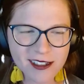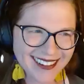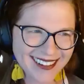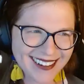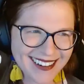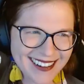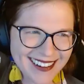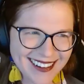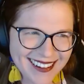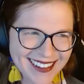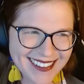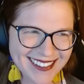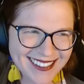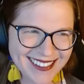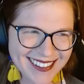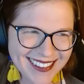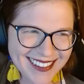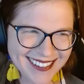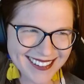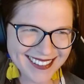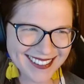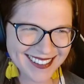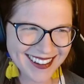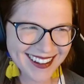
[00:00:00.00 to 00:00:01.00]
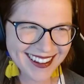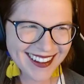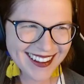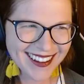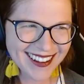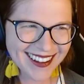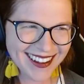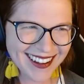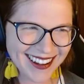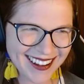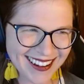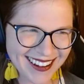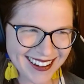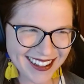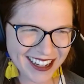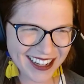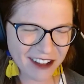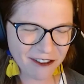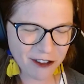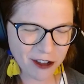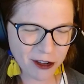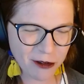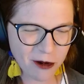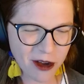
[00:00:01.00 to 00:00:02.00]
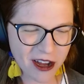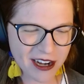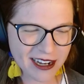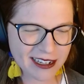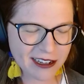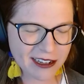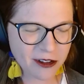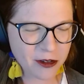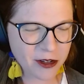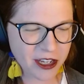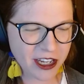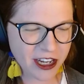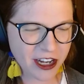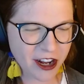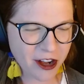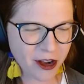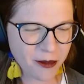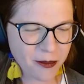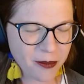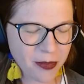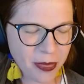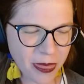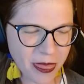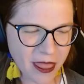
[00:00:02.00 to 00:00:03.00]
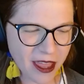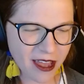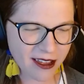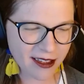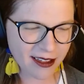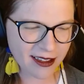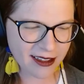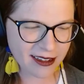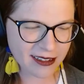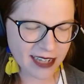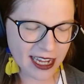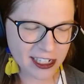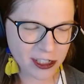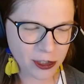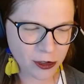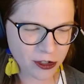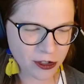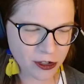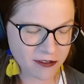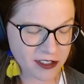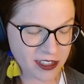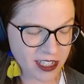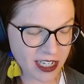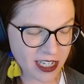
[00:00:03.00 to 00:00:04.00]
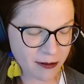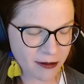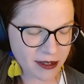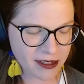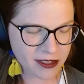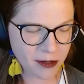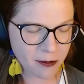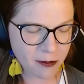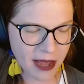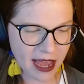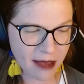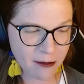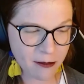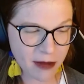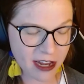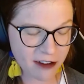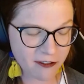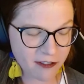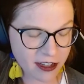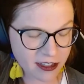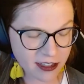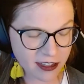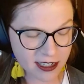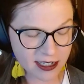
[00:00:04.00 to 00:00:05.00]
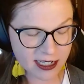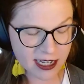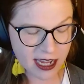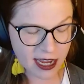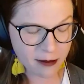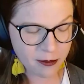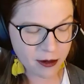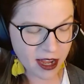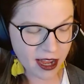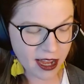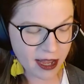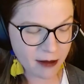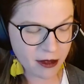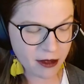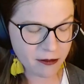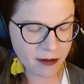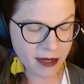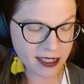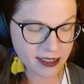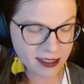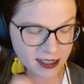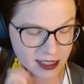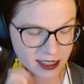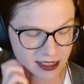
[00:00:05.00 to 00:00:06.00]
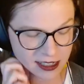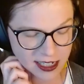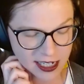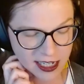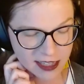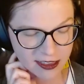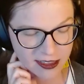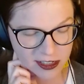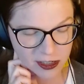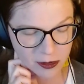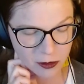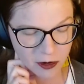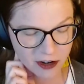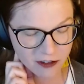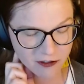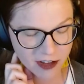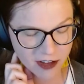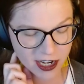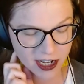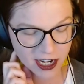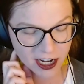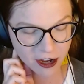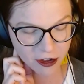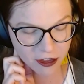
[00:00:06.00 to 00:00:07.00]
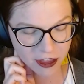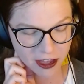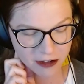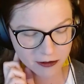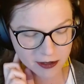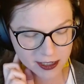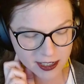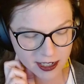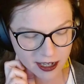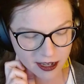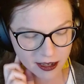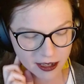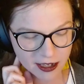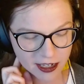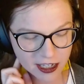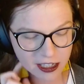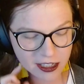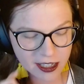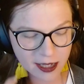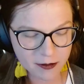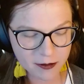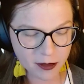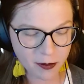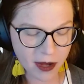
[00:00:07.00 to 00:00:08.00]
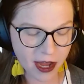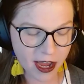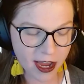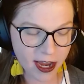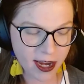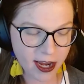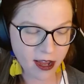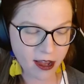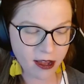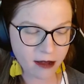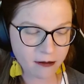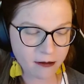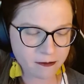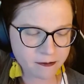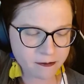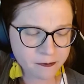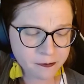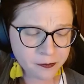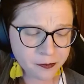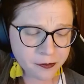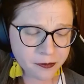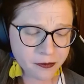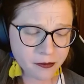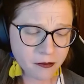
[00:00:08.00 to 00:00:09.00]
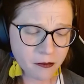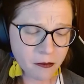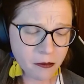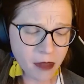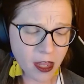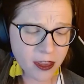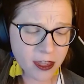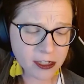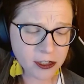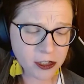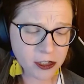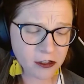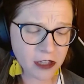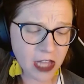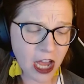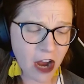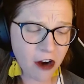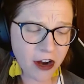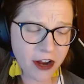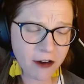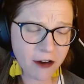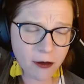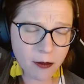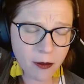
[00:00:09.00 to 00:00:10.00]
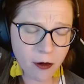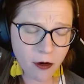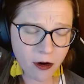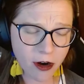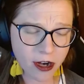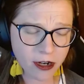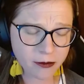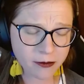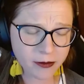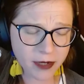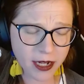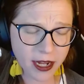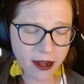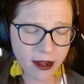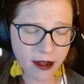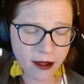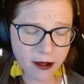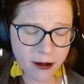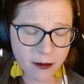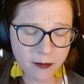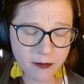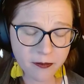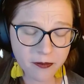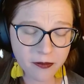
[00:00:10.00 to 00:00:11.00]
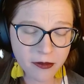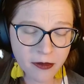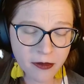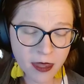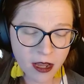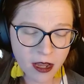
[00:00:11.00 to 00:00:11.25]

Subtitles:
if you wanted to, I sort of see him as a Batman villain type guy, but basically in this one video that was, clipped by, the Solari Report, Catherine